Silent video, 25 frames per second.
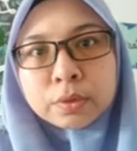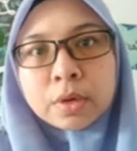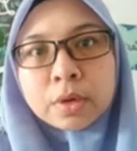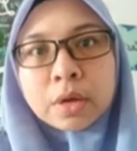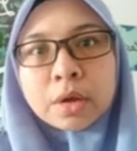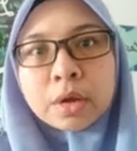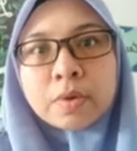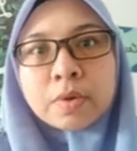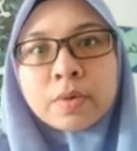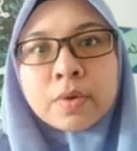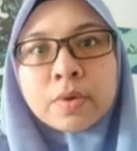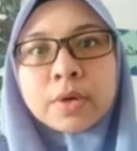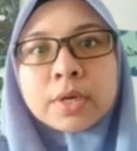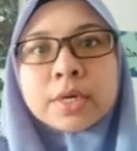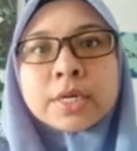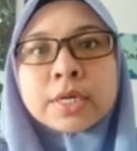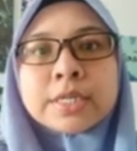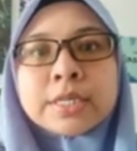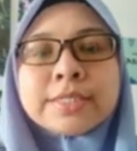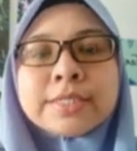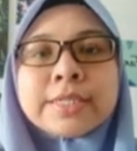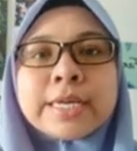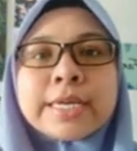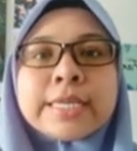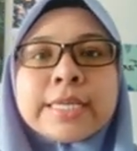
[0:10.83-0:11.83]

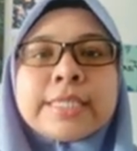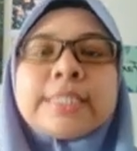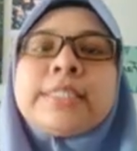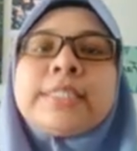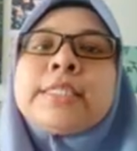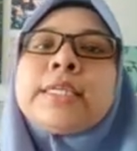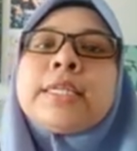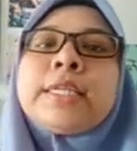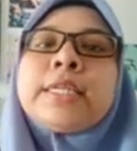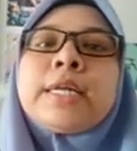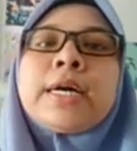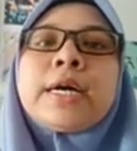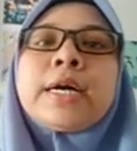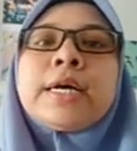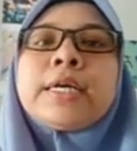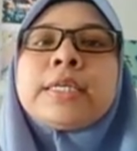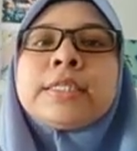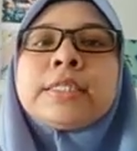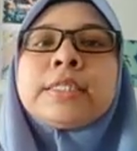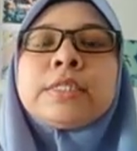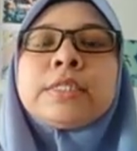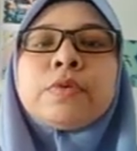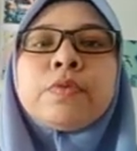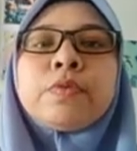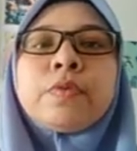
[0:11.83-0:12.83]
our science
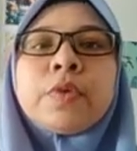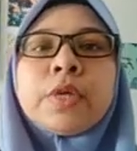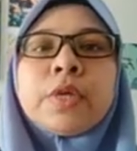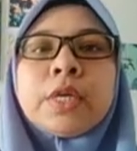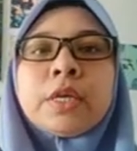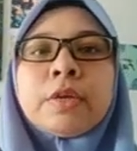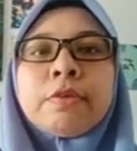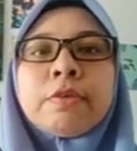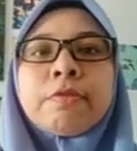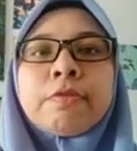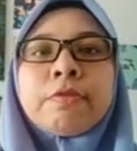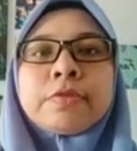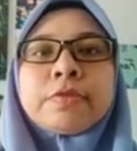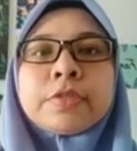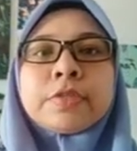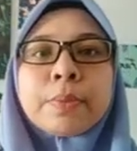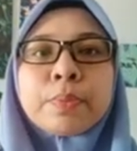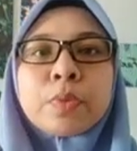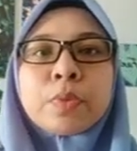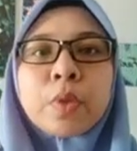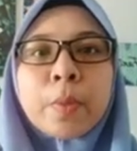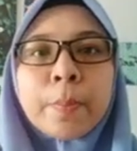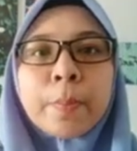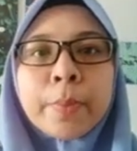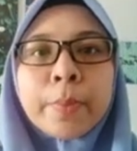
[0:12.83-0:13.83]
class with
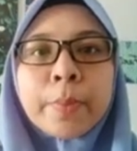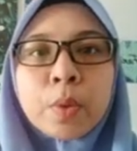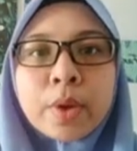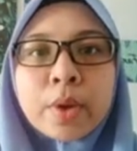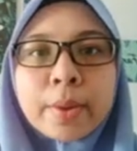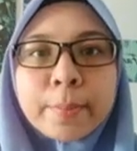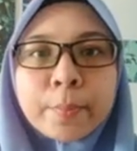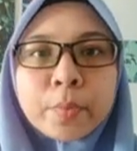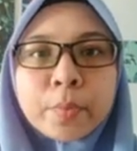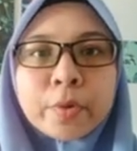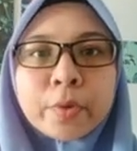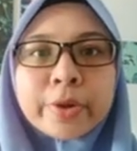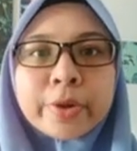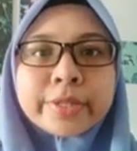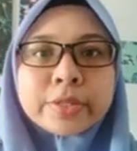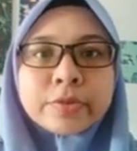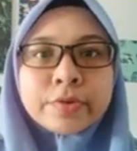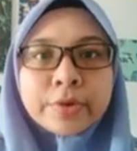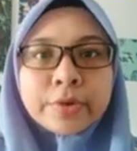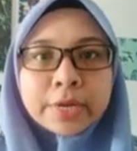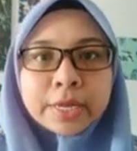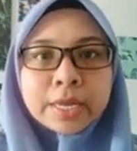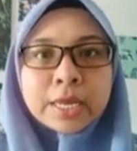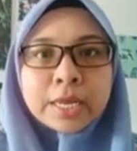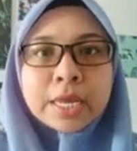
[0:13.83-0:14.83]
subtopic 1.3
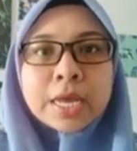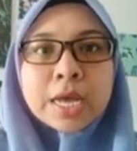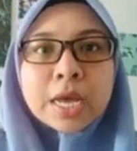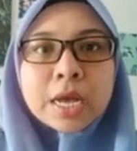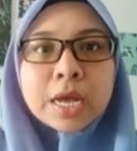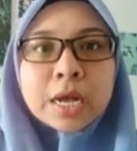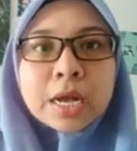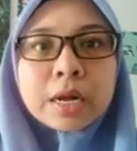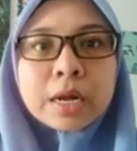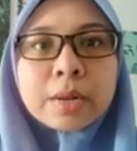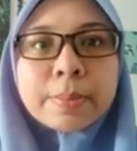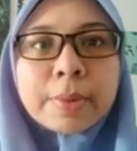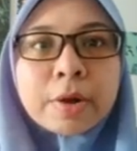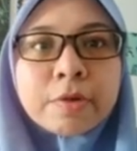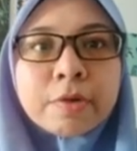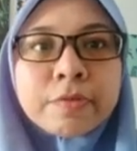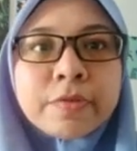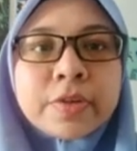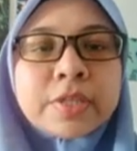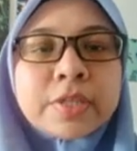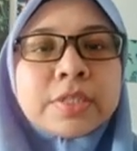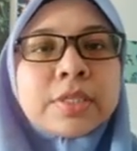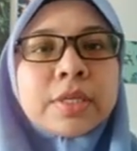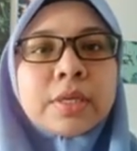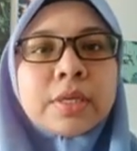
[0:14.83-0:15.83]

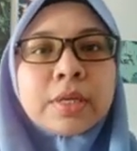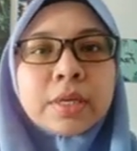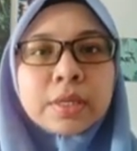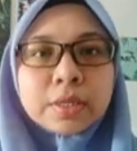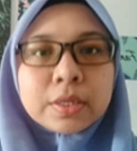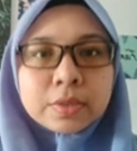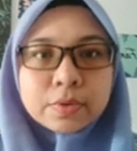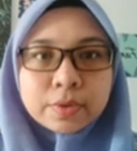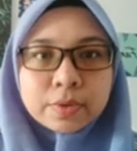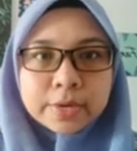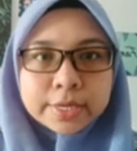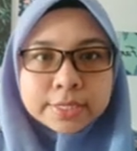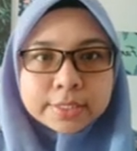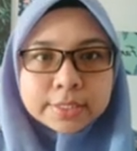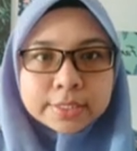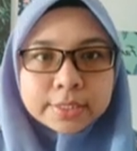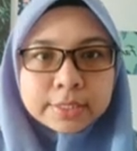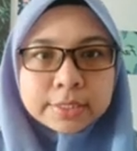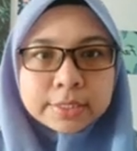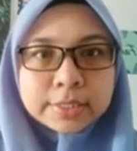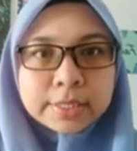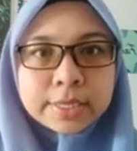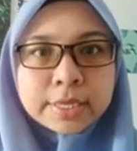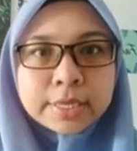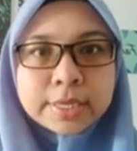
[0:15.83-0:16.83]
about physical
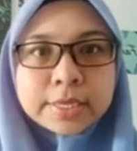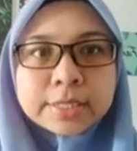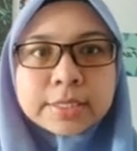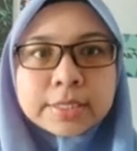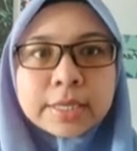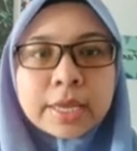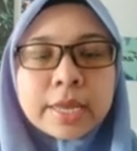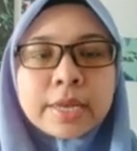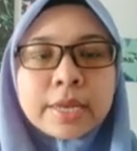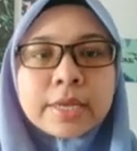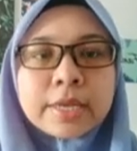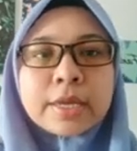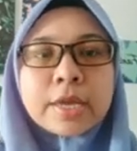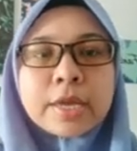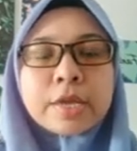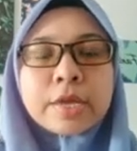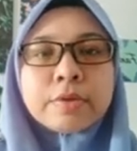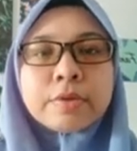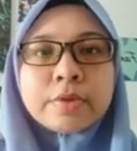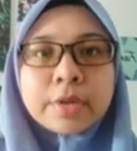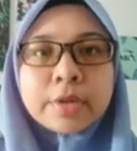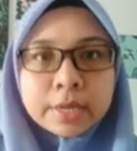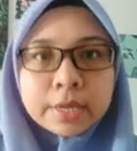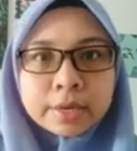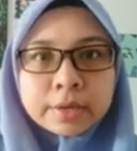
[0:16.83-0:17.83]
quantities and their
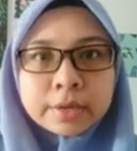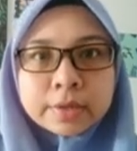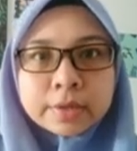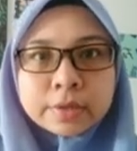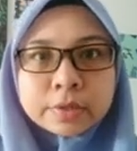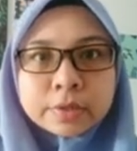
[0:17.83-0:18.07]
unit.